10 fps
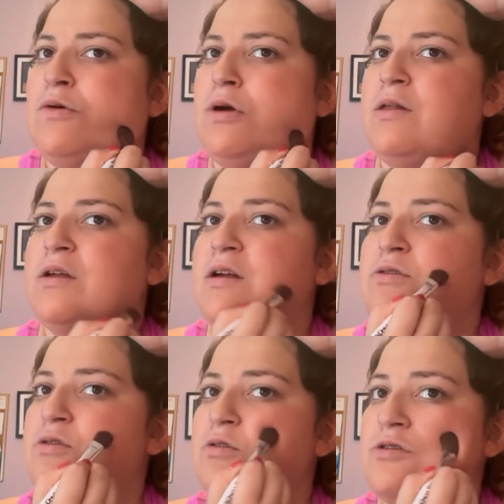in
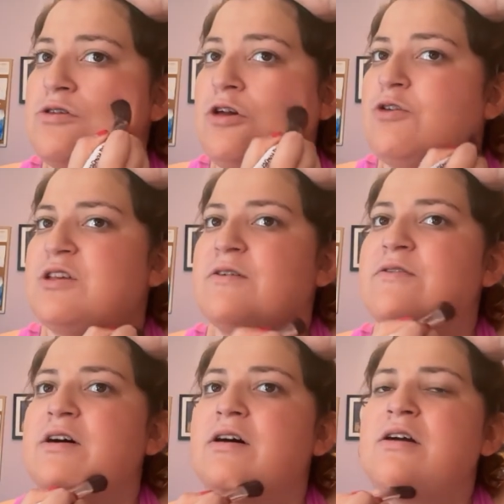as close of
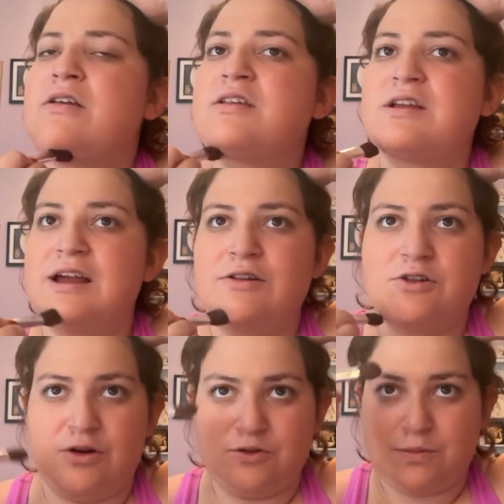a skin
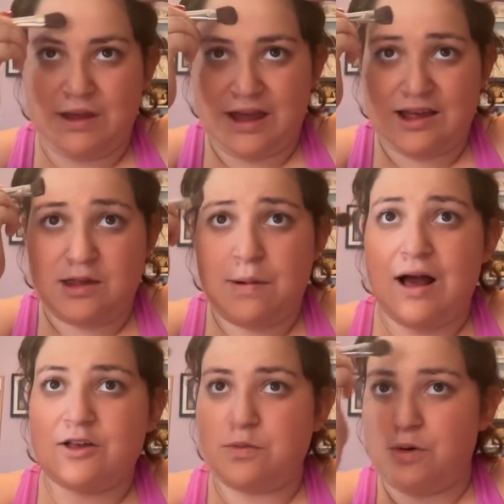tone to me as
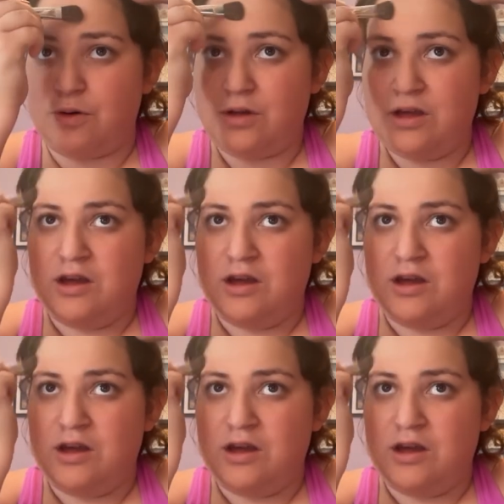possible,